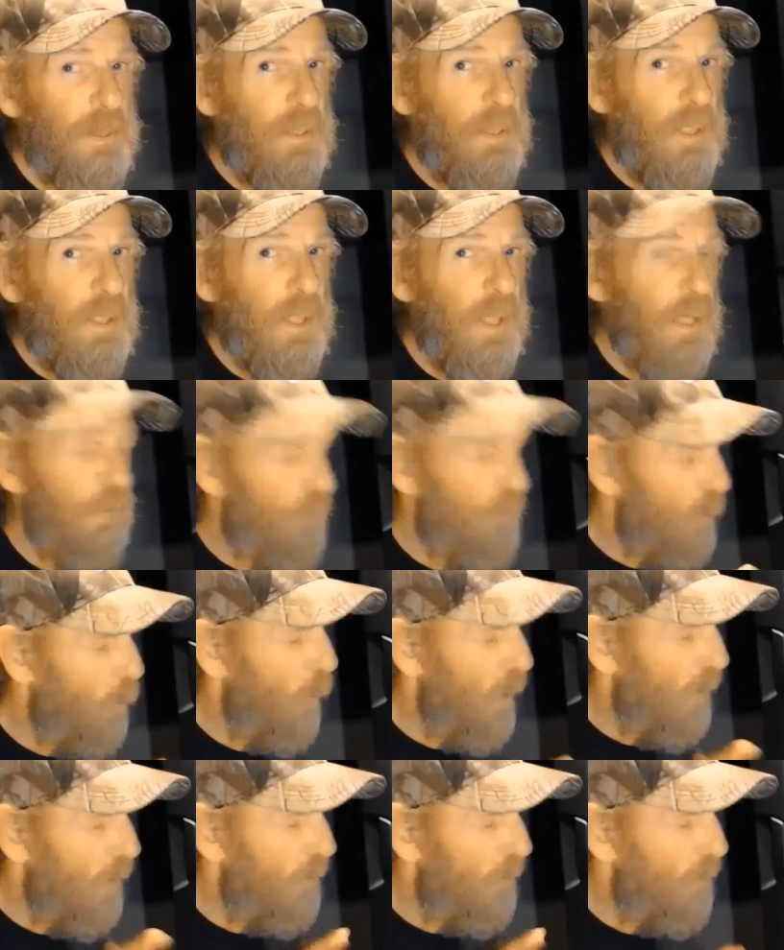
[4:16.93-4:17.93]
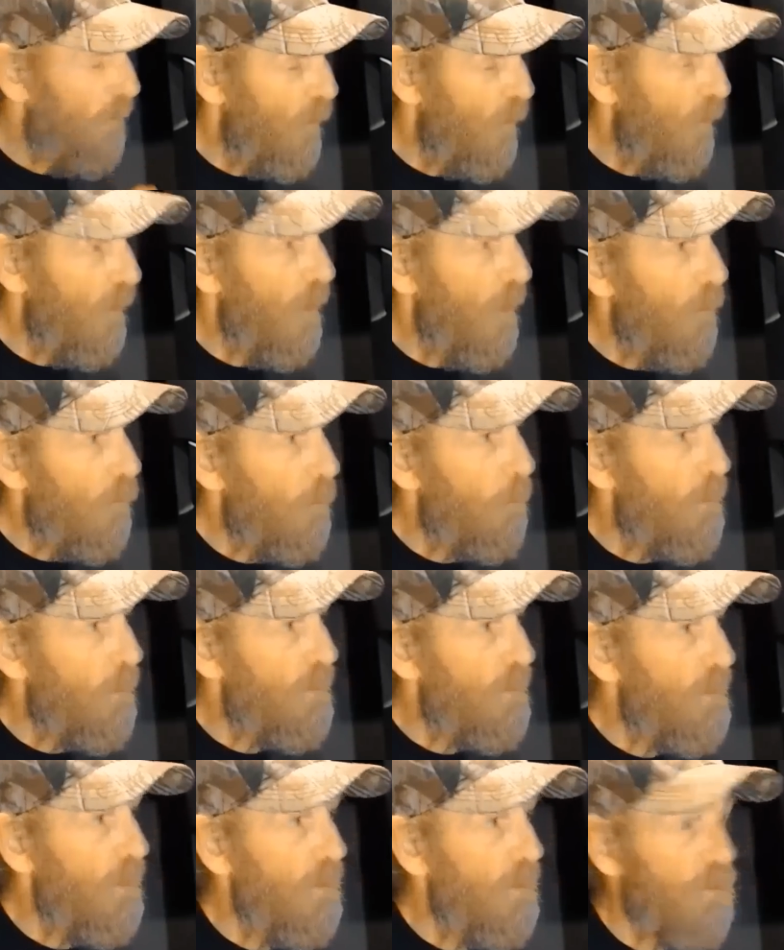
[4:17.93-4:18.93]
And if you want a full
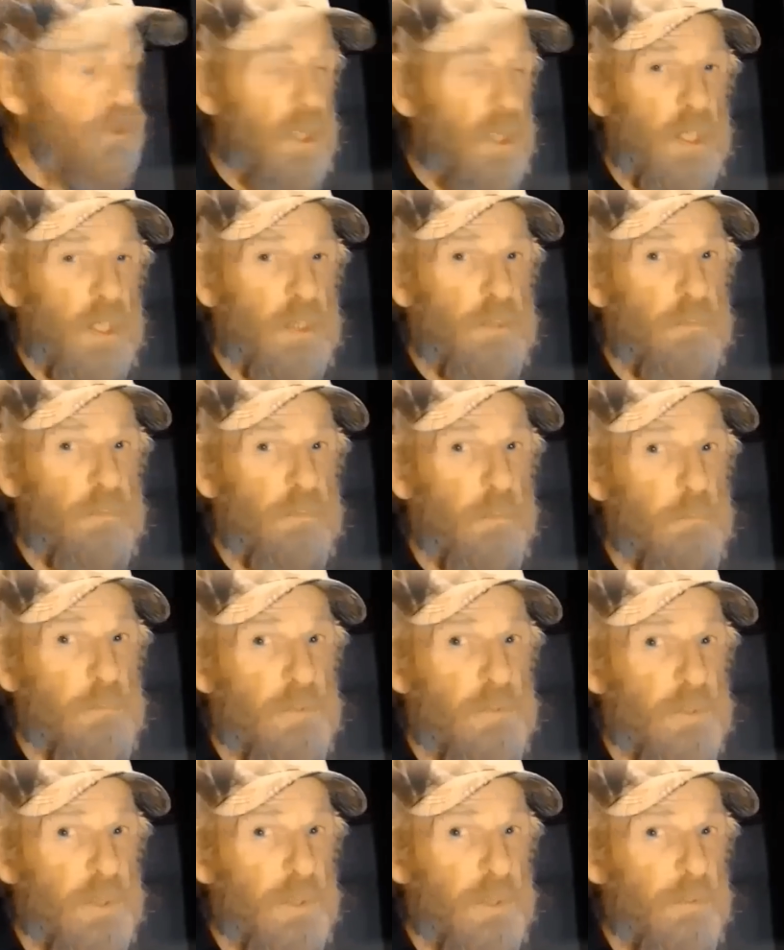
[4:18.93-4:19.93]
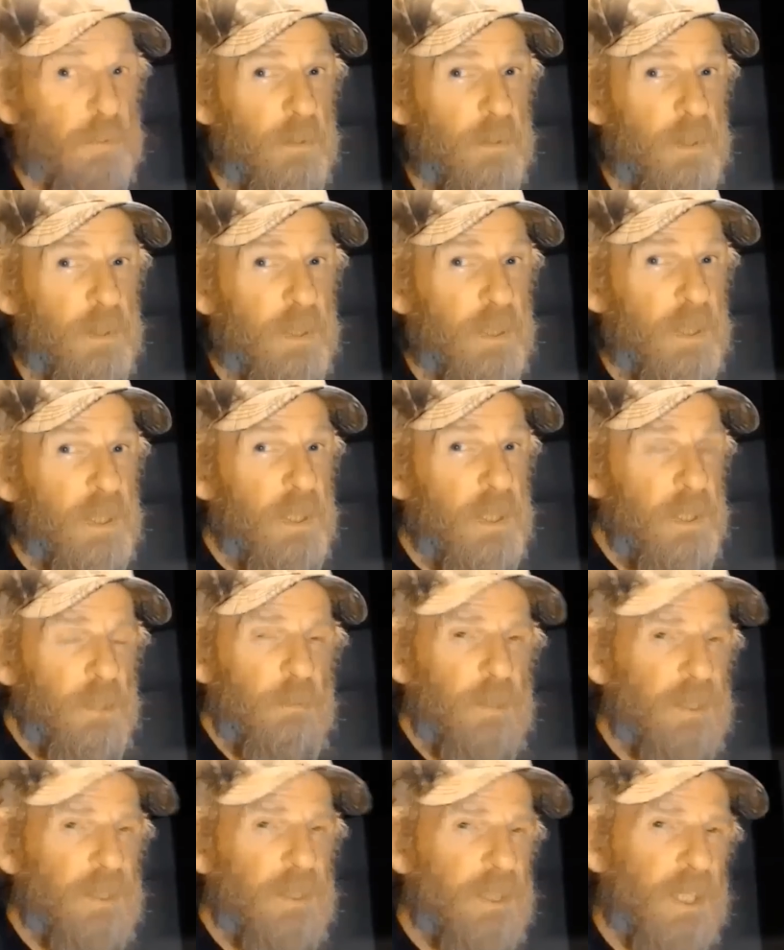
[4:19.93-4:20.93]
100% charge from 0, it
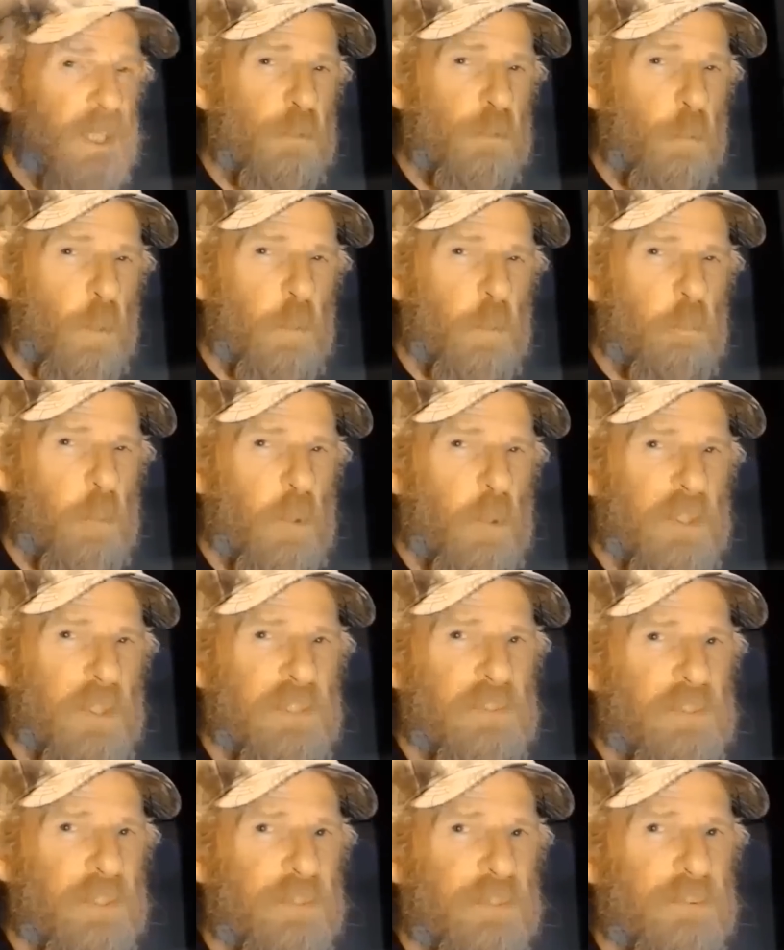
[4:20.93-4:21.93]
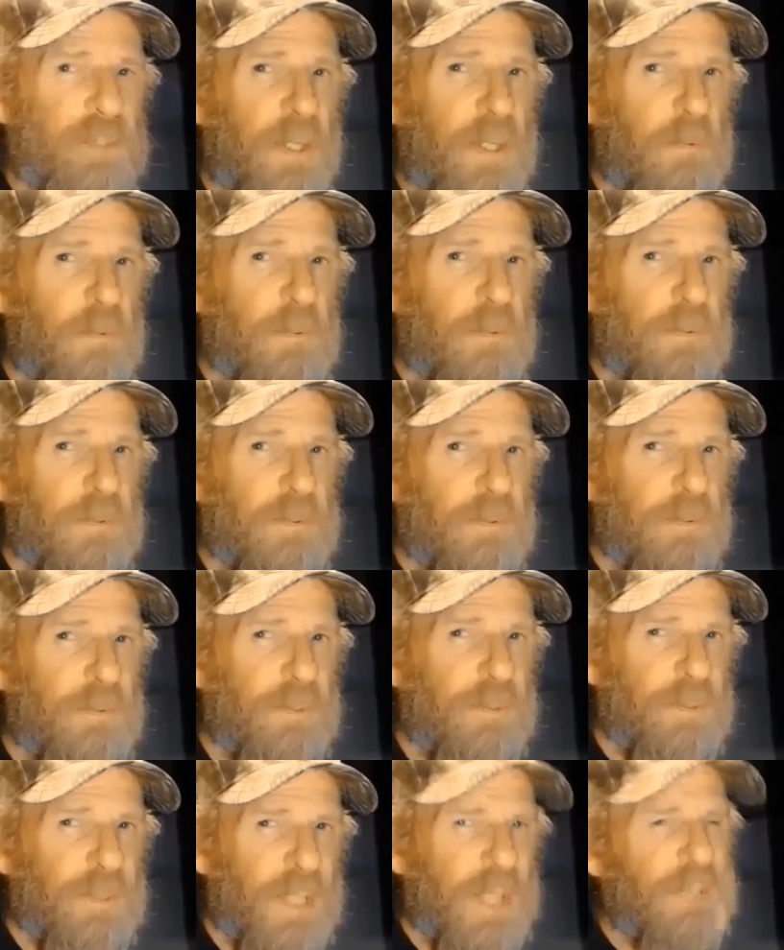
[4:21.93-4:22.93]
only takes 1.6 hours.
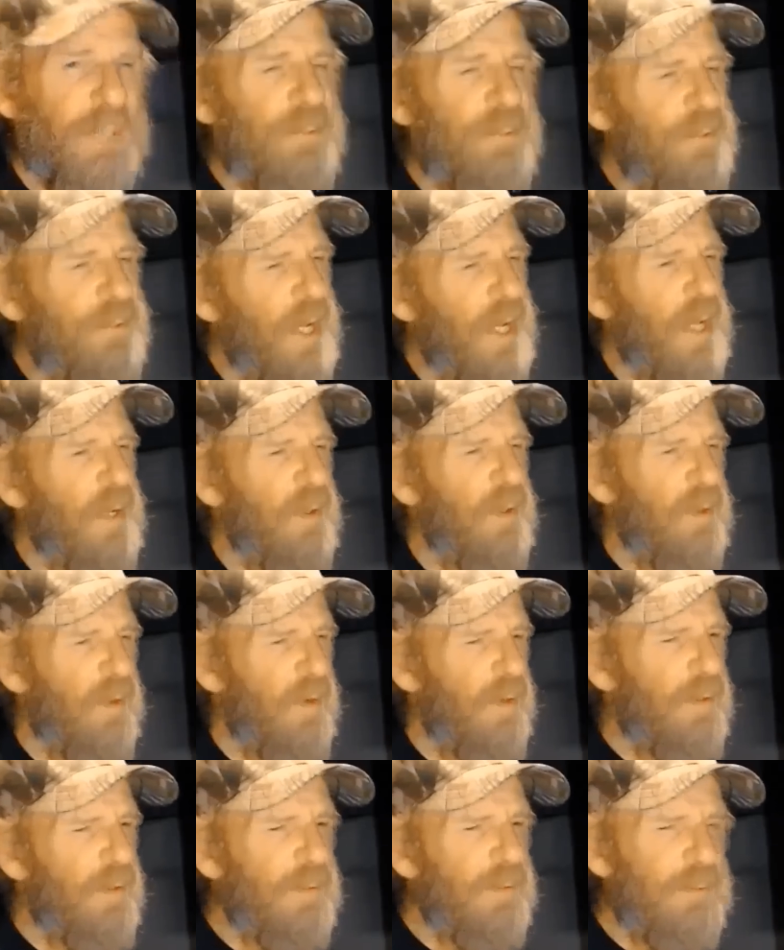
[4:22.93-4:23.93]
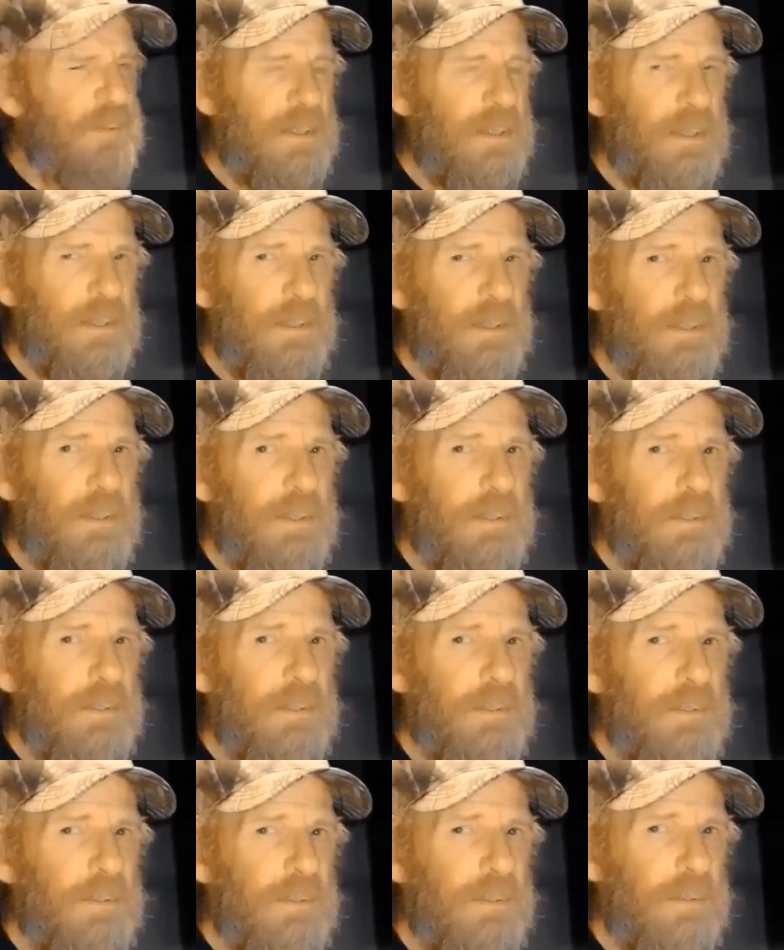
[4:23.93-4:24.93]
That's not long.
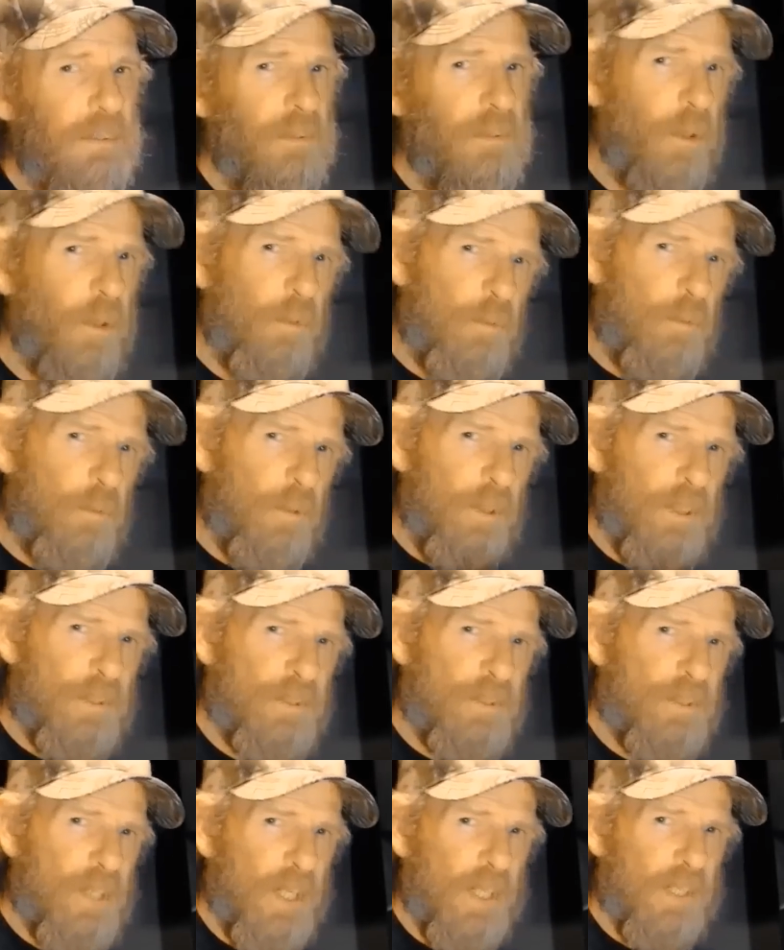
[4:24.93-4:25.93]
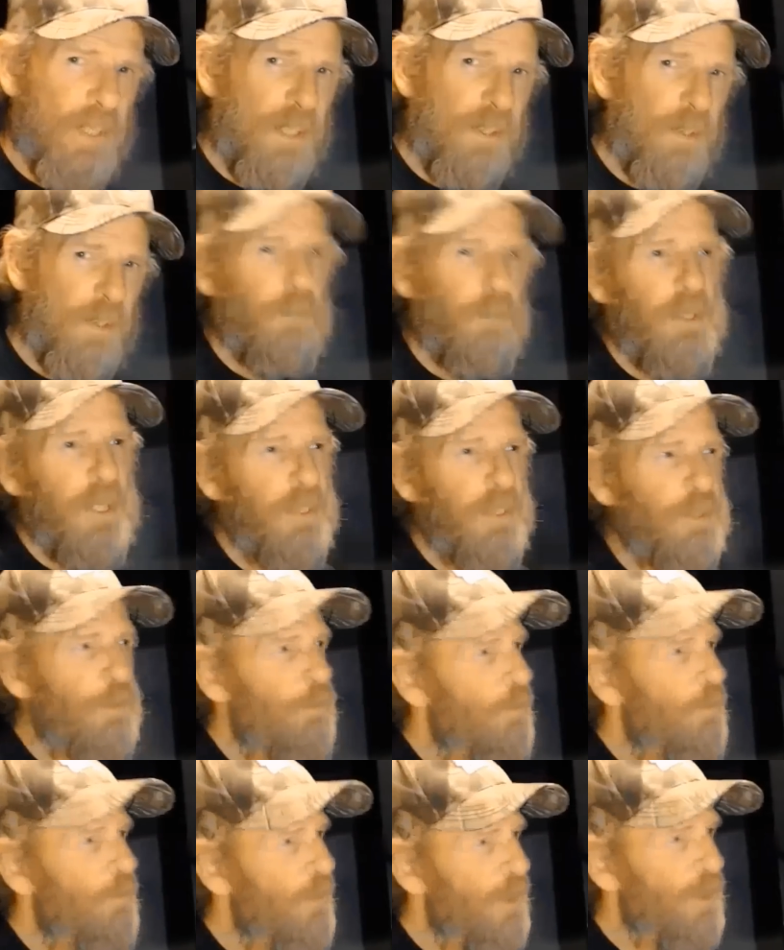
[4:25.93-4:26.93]
Go grill a steak, go catch a
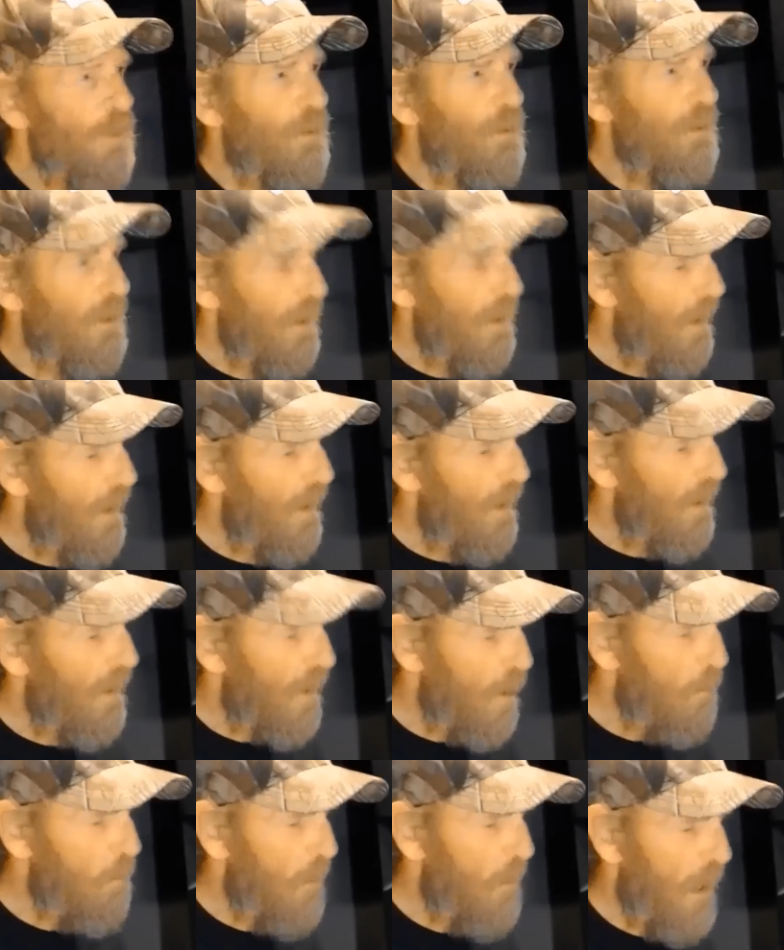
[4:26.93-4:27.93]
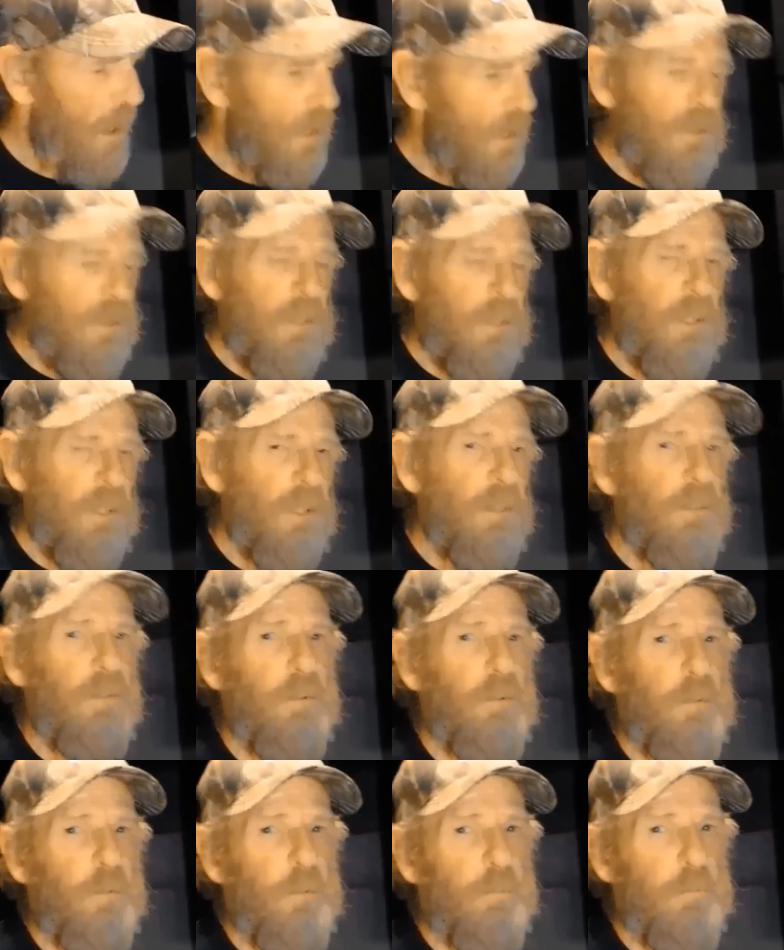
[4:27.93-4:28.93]
fish, come back and your
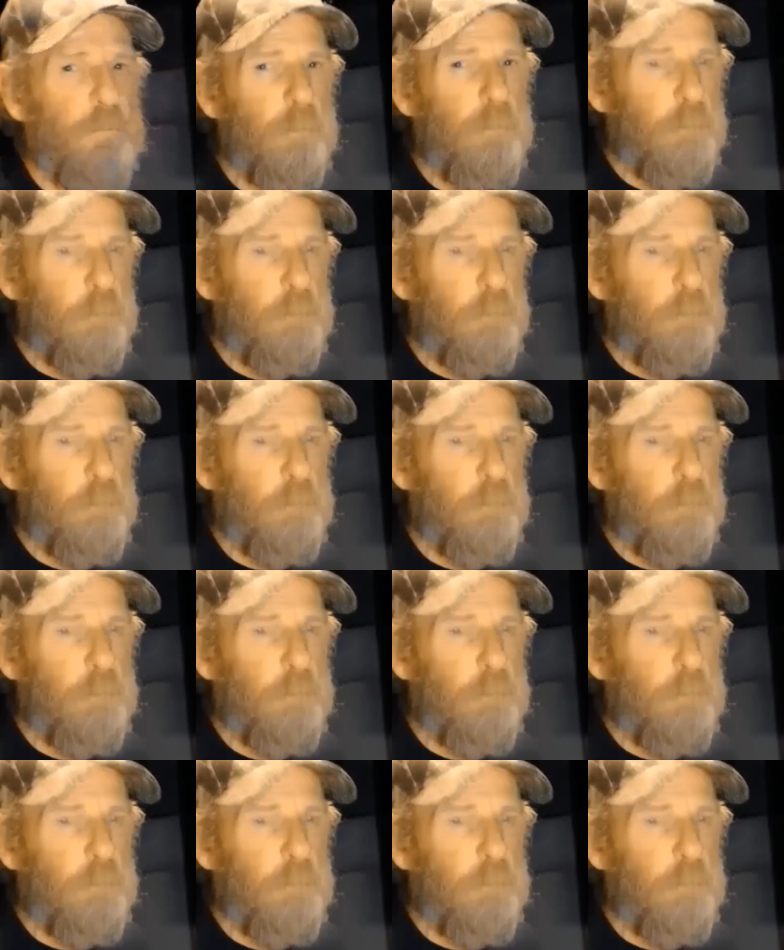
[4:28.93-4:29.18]
unit will be